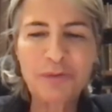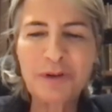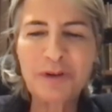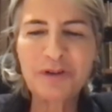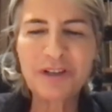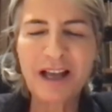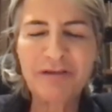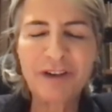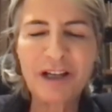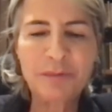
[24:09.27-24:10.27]
because I
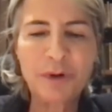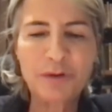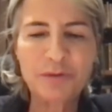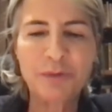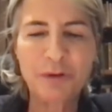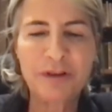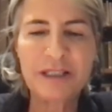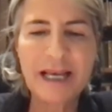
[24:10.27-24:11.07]
find both these